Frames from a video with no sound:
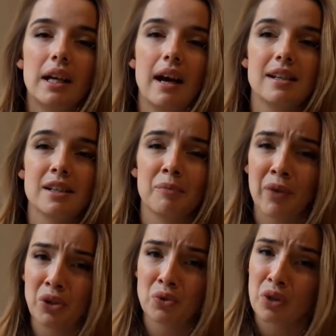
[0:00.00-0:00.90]
And
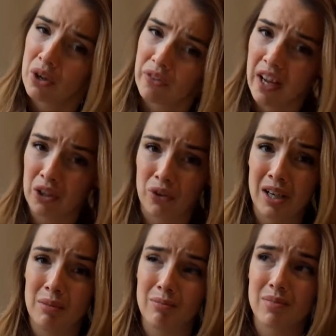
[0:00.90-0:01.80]
I use a lot of hand
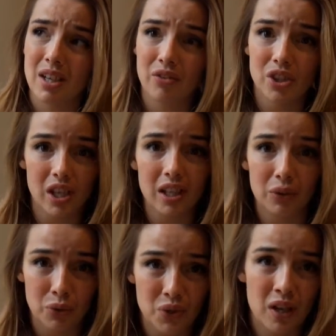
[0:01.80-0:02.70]
creams every day,
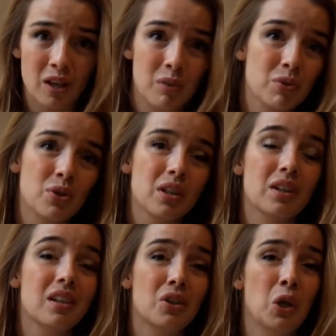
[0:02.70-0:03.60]
all the time, so
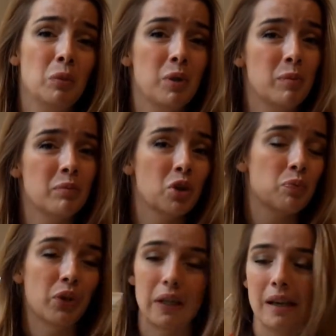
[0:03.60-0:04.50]
it could be a bit much
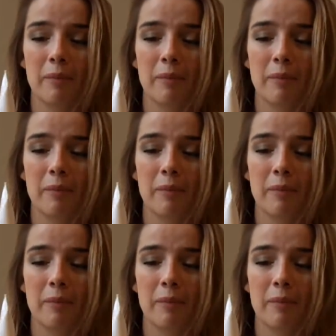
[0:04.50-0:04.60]
money.